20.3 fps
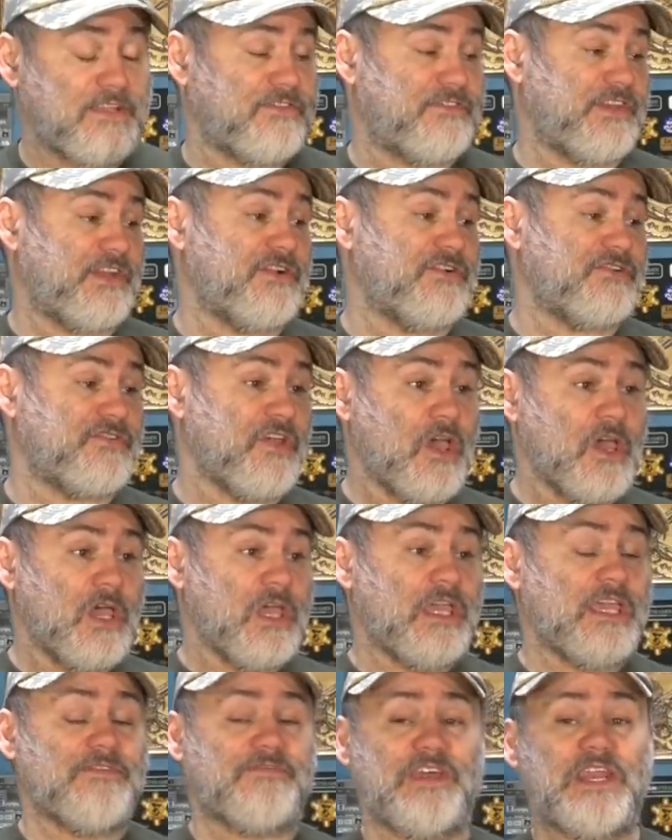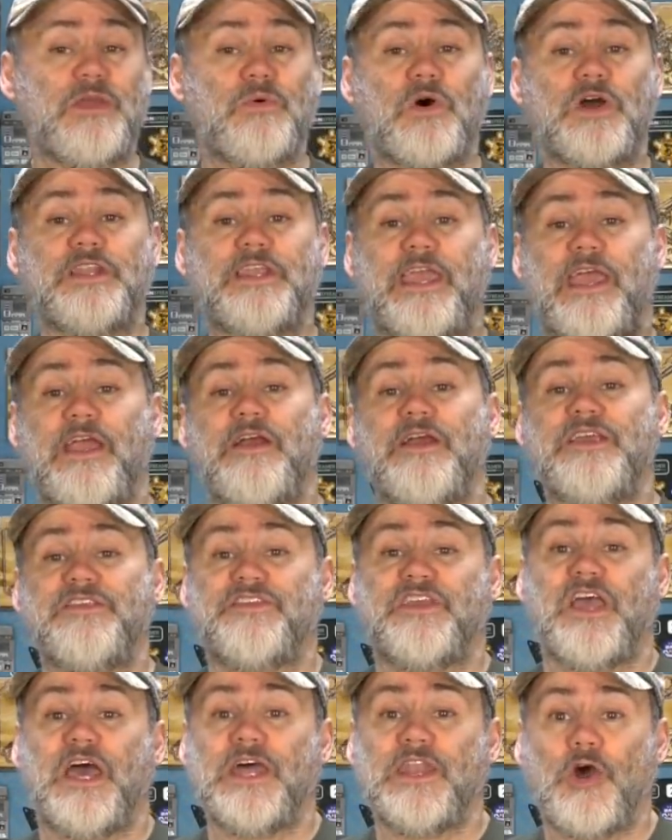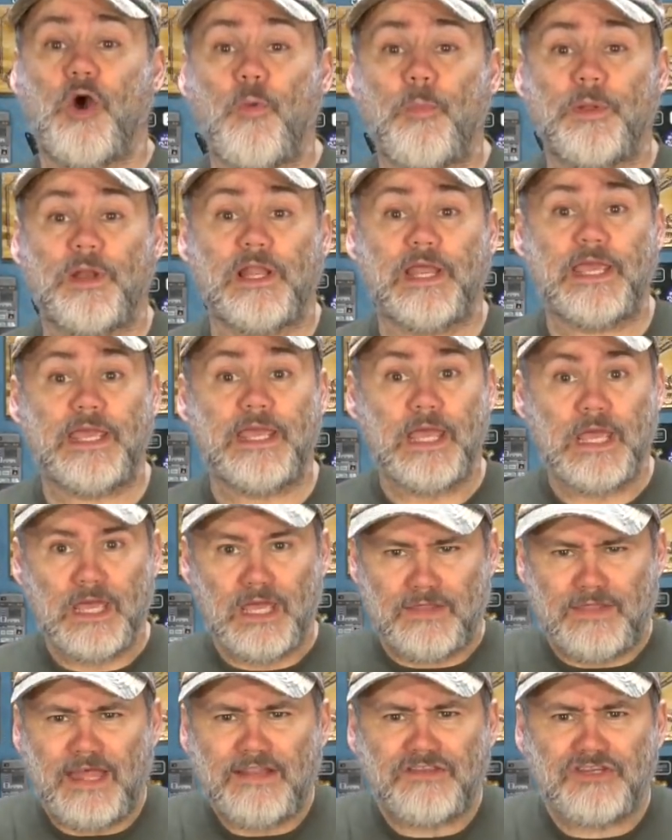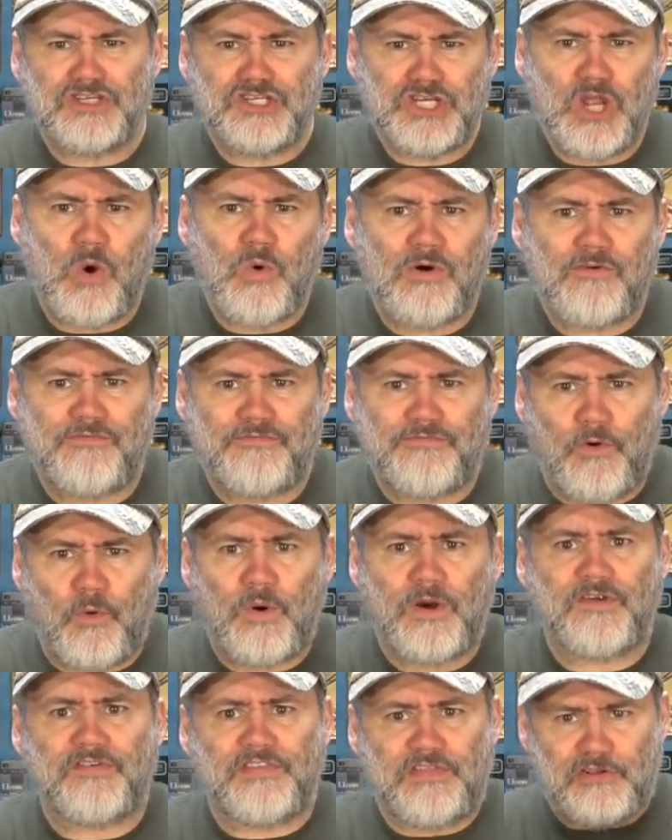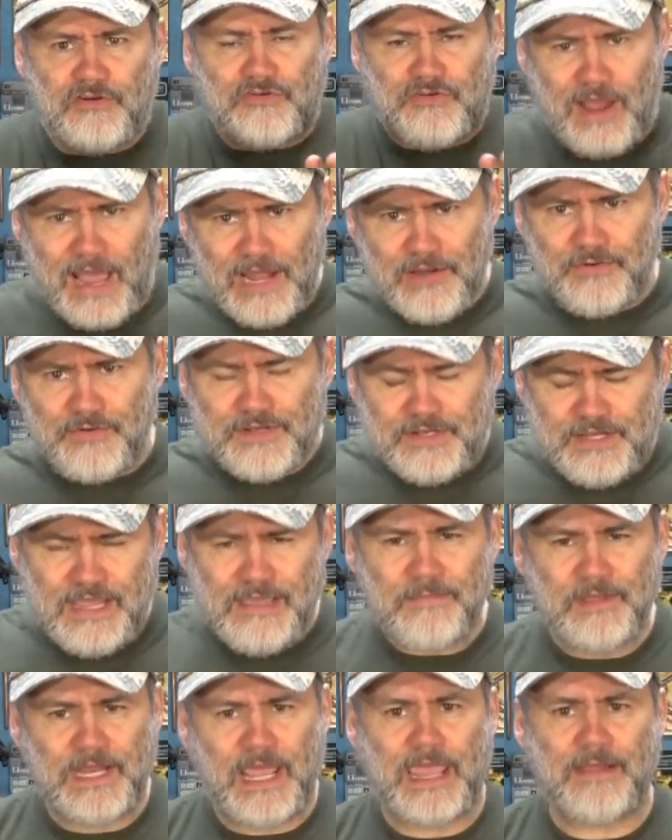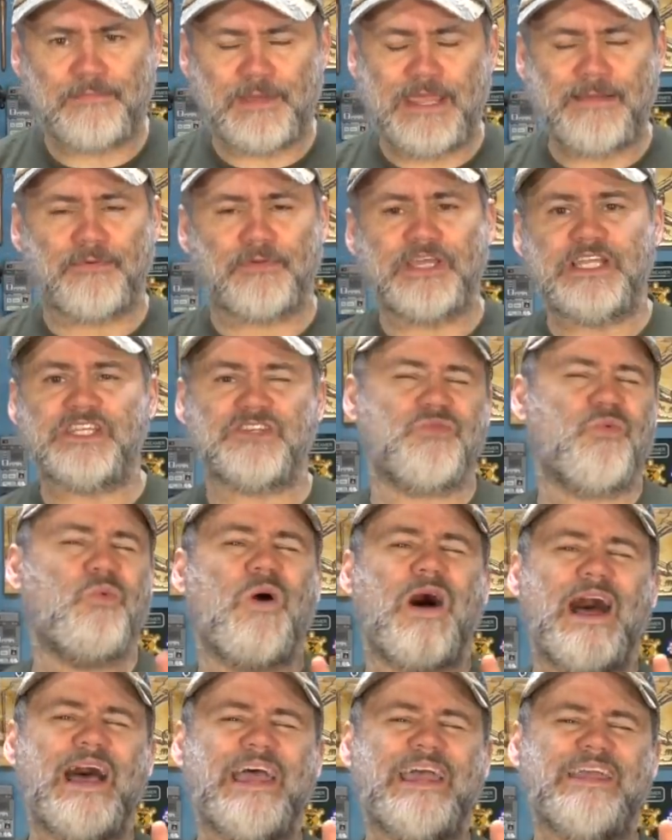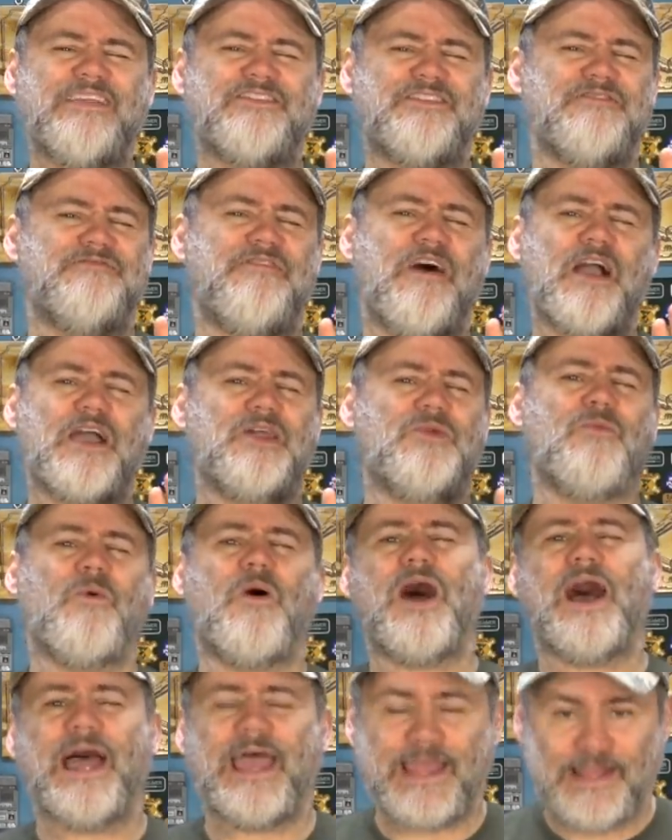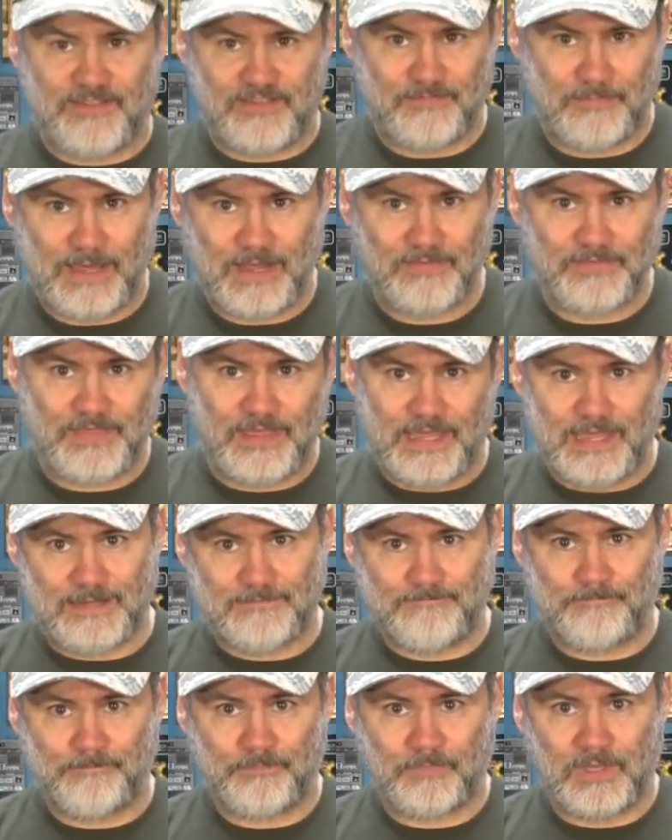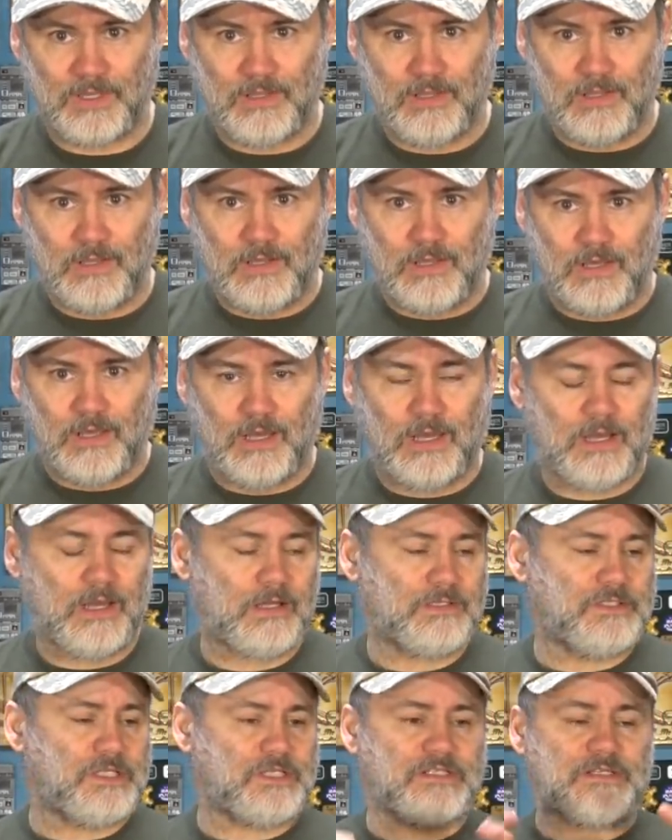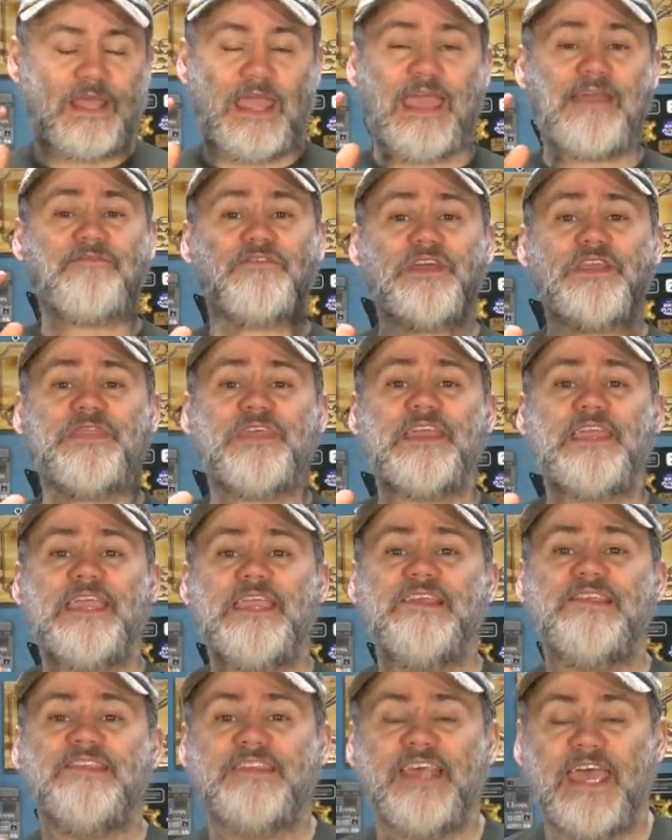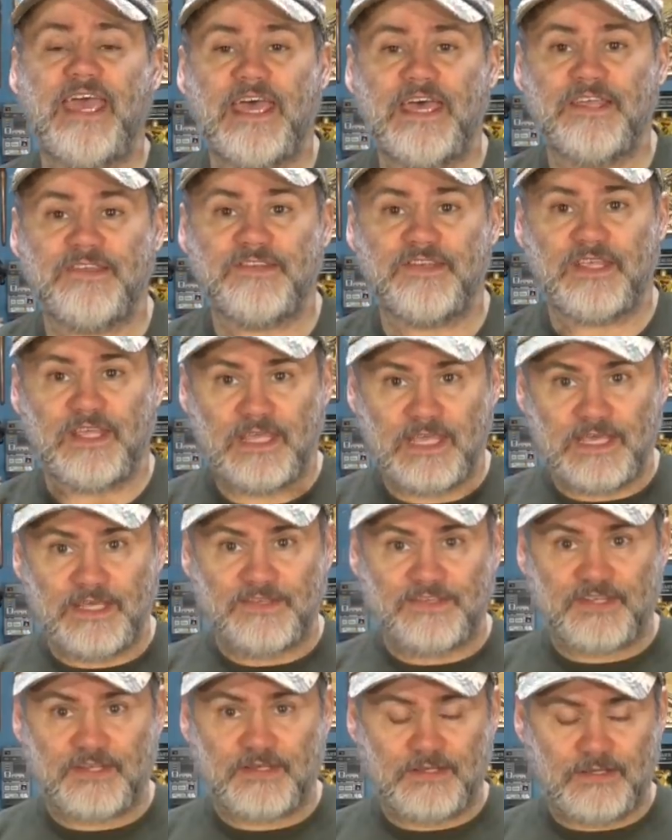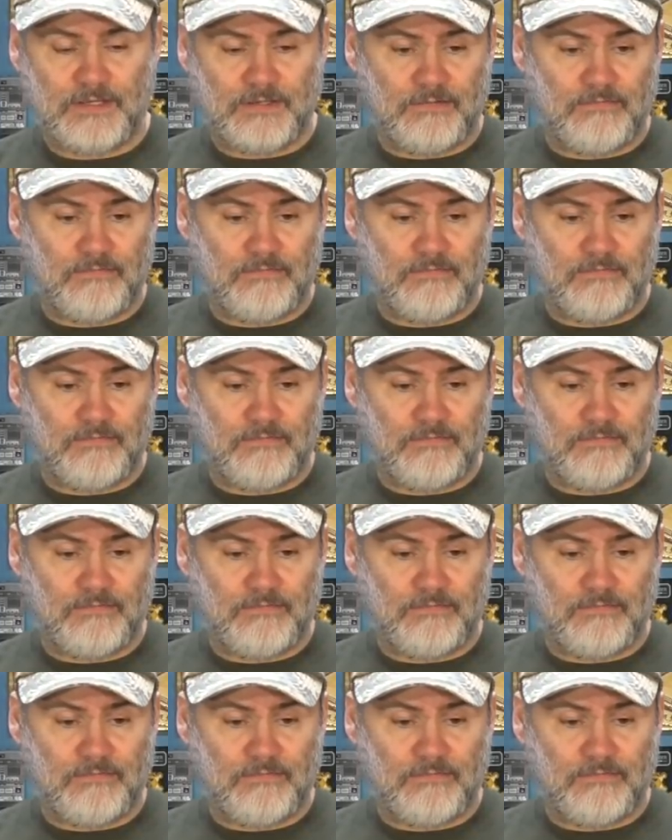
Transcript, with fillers: considers if anyone carries a gun openly, that's a show of force and they're trying to intimidate people. He just whines and fucking whines about that. Uh, just everything he says is